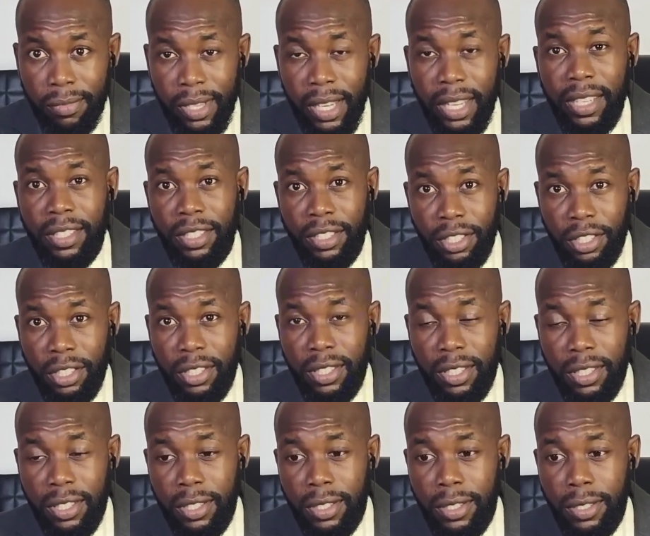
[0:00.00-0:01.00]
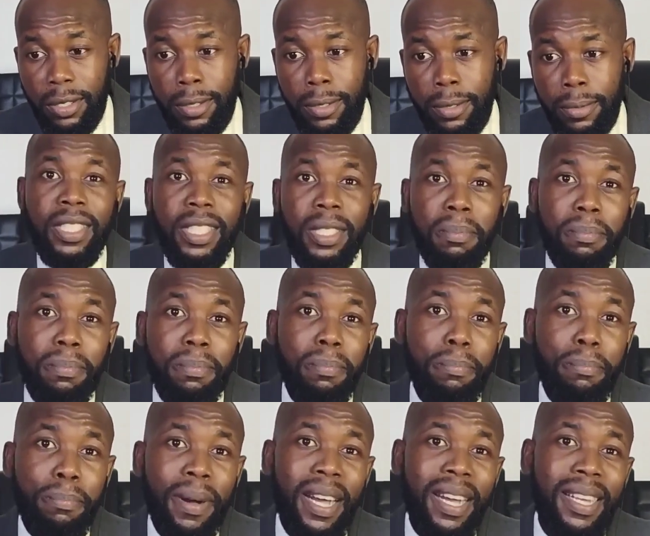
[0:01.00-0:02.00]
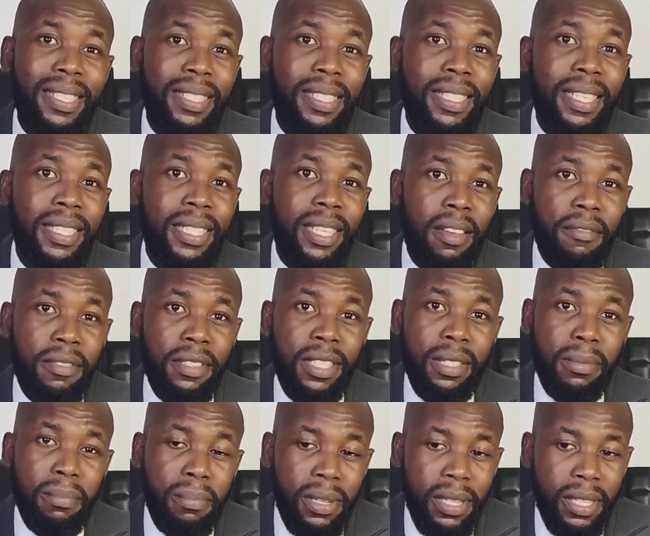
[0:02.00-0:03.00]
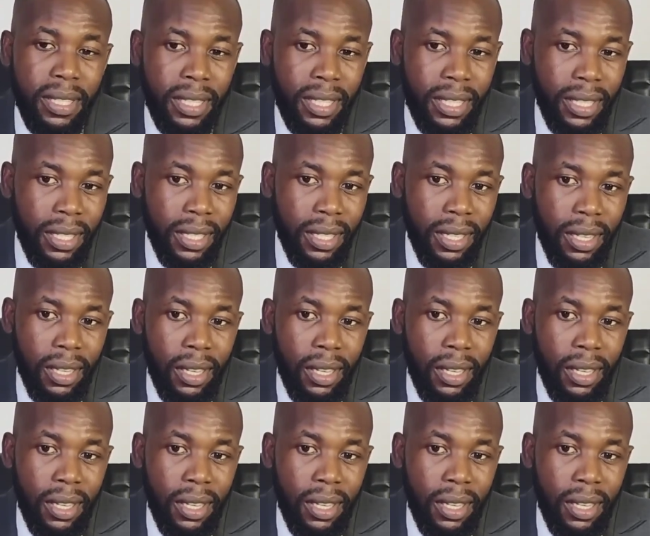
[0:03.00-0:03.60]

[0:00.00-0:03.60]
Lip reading: like the CGT, deeper data visibility